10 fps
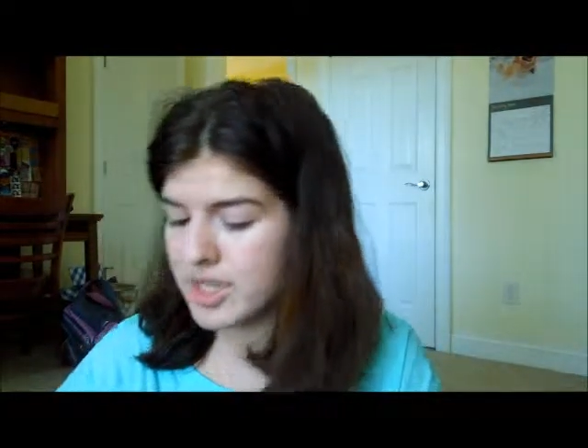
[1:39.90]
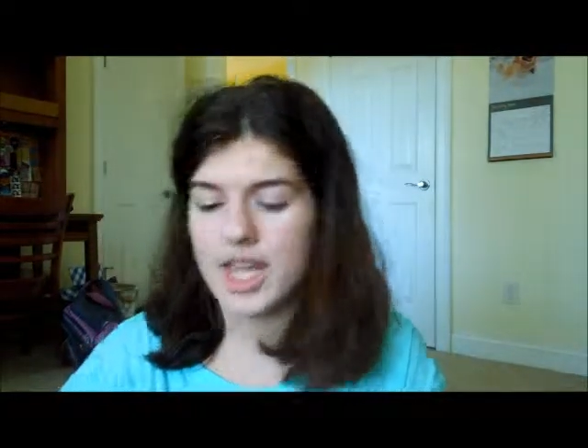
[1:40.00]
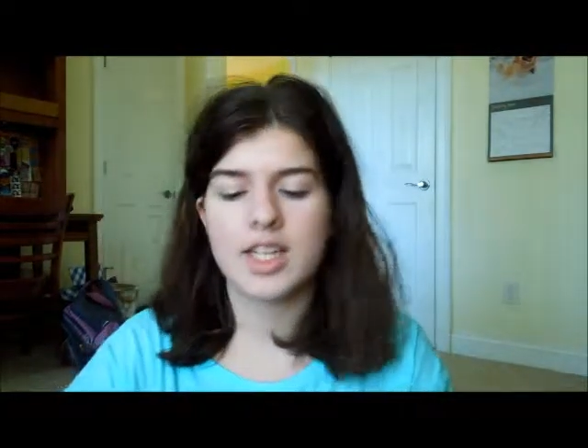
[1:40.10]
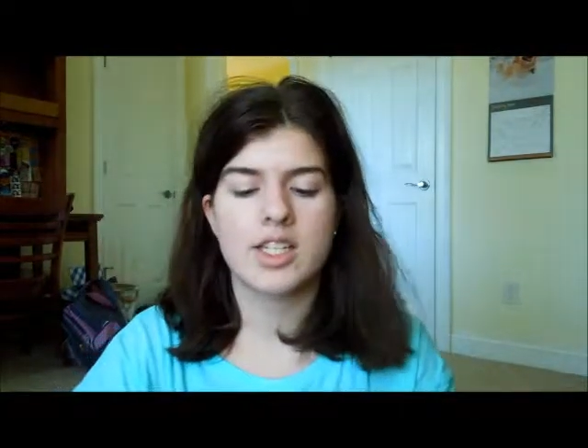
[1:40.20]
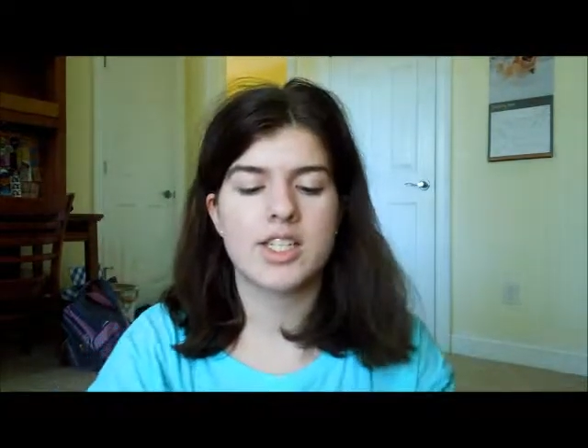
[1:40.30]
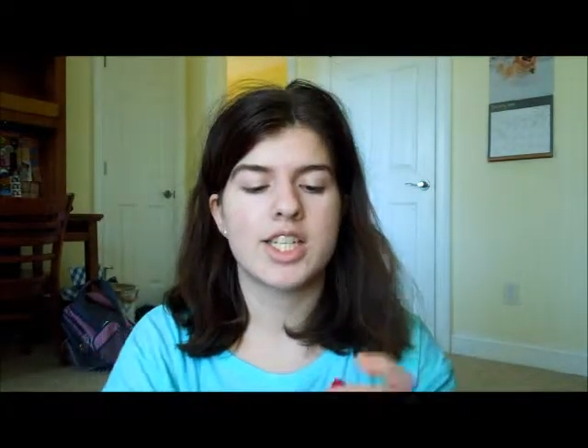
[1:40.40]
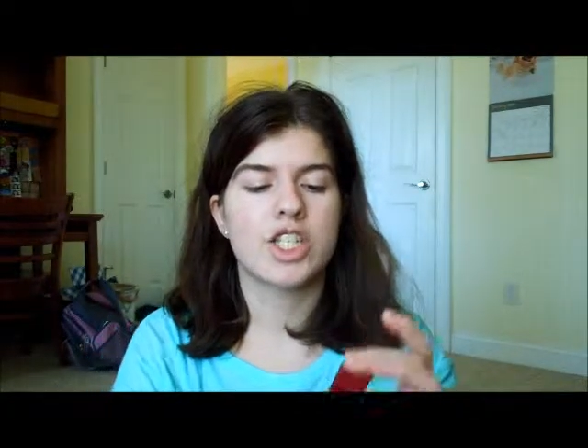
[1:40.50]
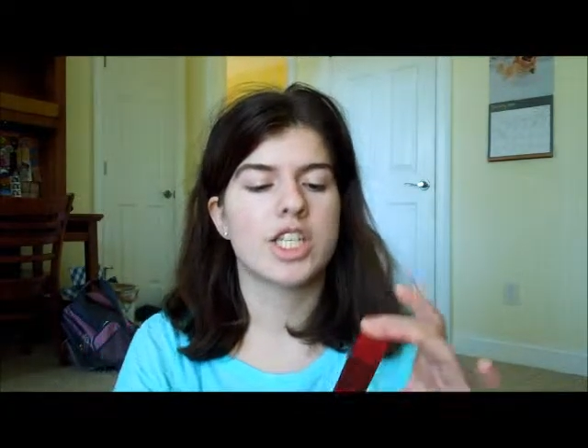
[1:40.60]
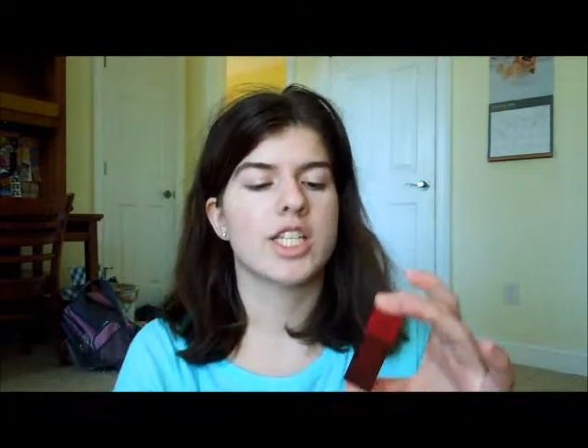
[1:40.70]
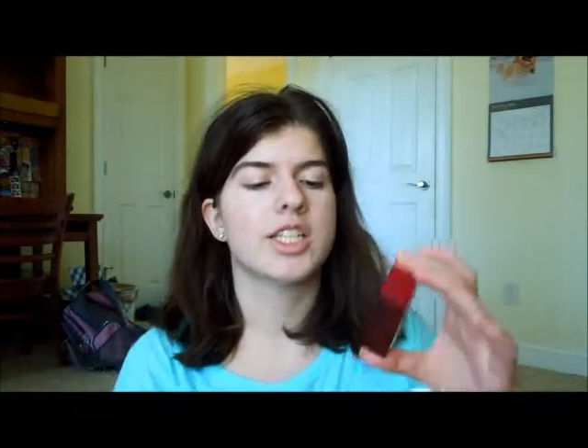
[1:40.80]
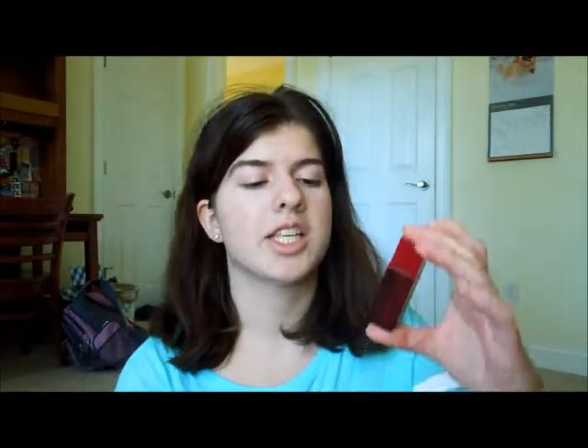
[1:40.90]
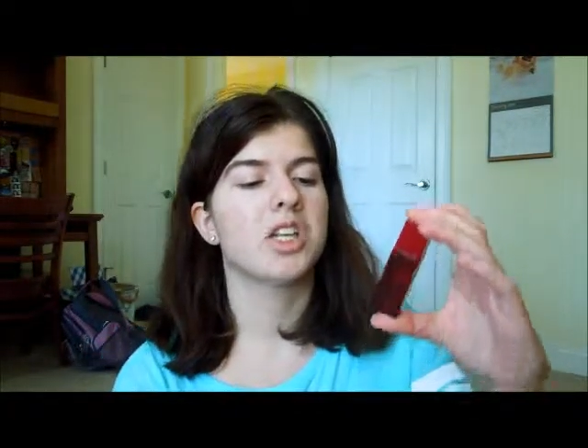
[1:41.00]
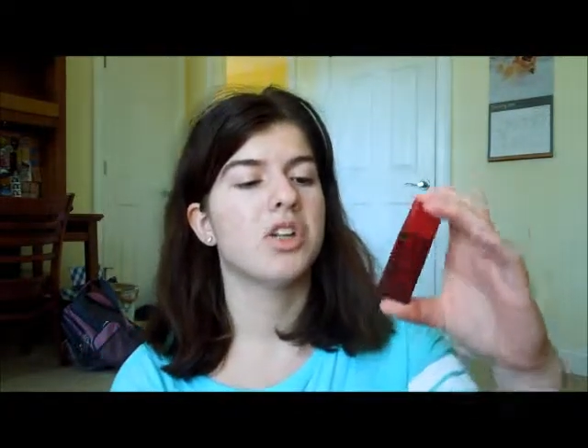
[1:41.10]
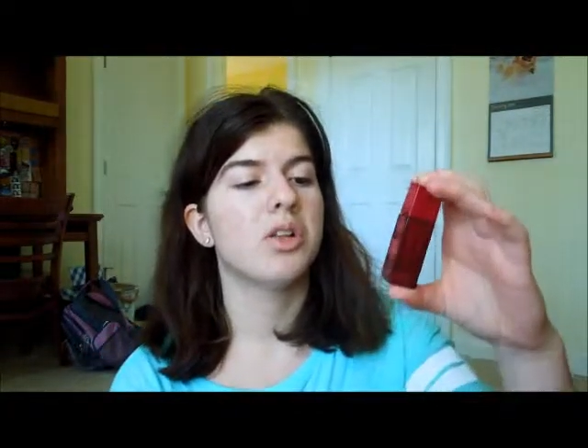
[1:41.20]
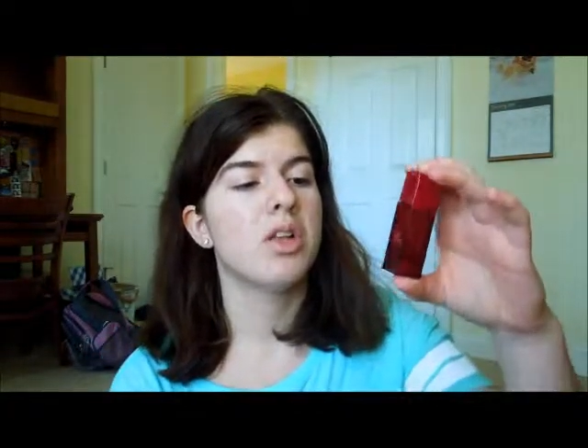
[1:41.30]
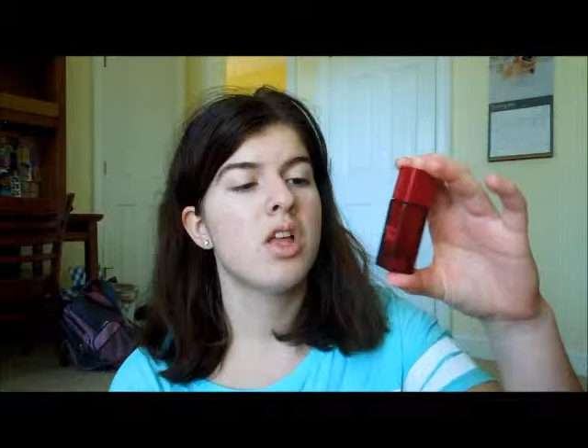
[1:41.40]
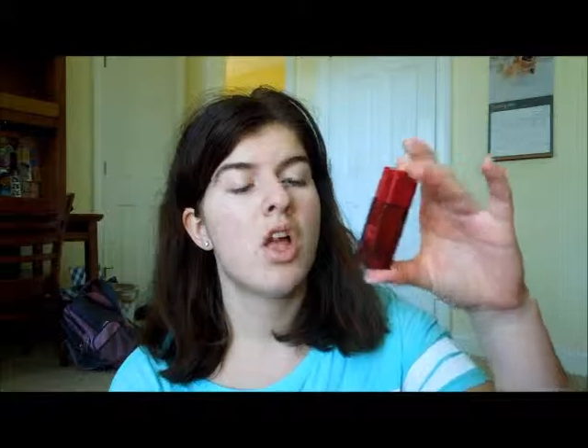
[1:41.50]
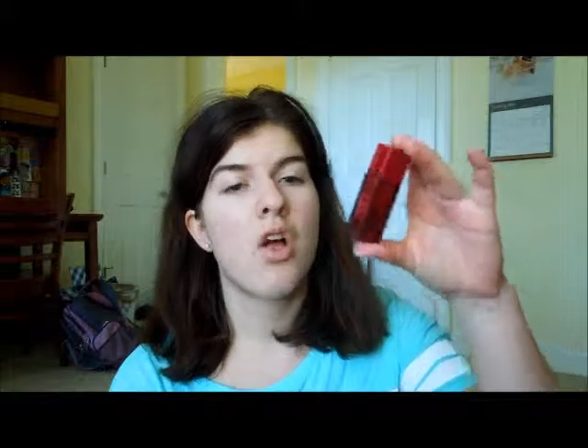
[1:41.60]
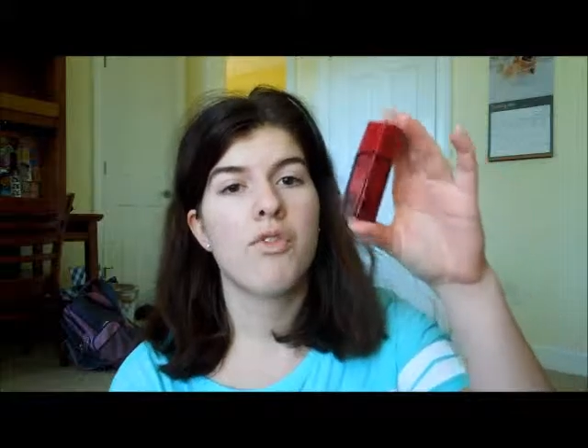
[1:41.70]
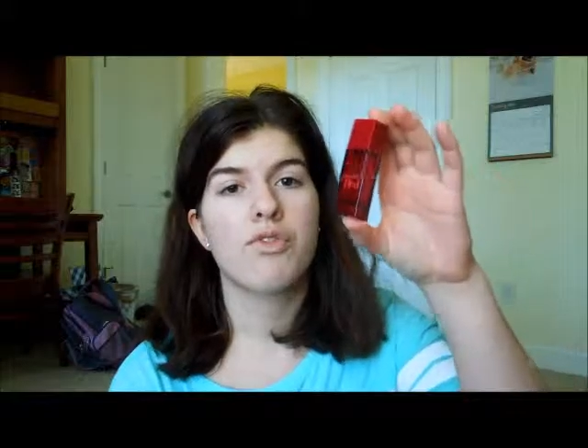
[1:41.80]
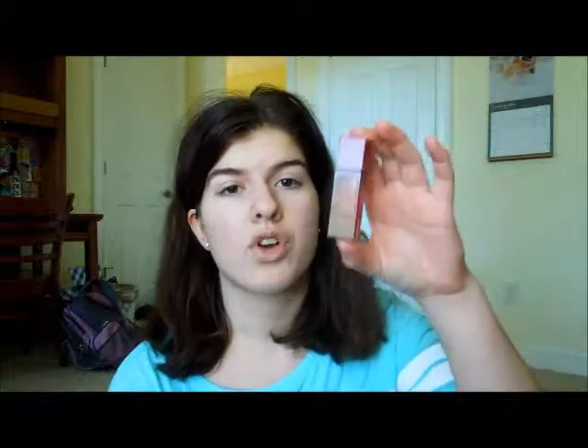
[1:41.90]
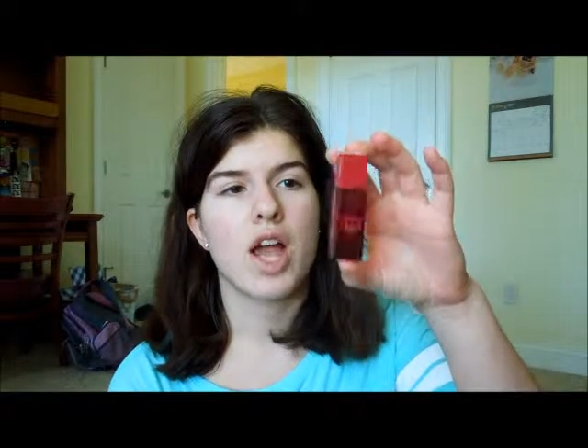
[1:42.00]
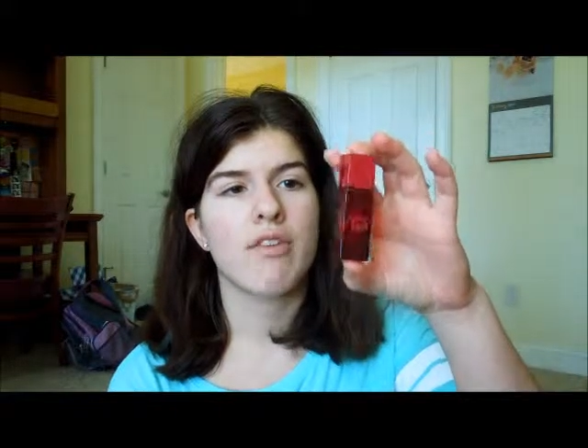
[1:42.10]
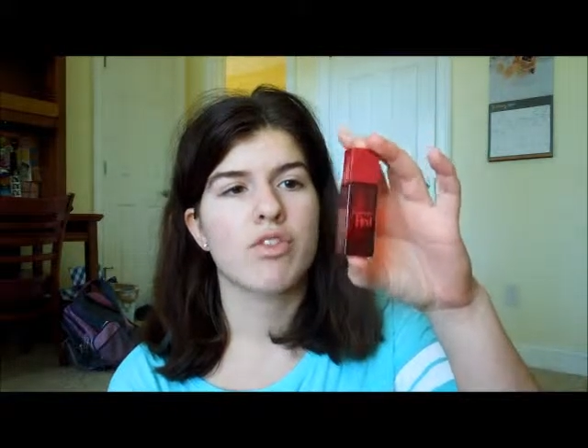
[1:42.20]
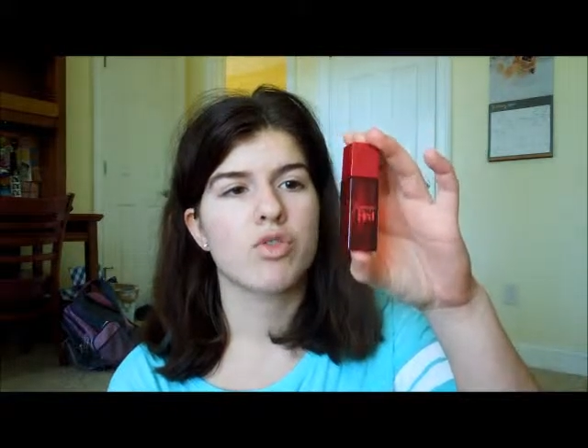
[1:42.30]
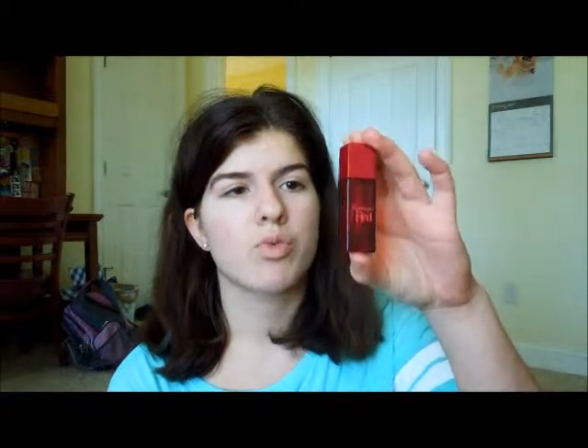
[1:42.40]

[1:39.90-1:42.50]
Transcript: Next is just this little Forever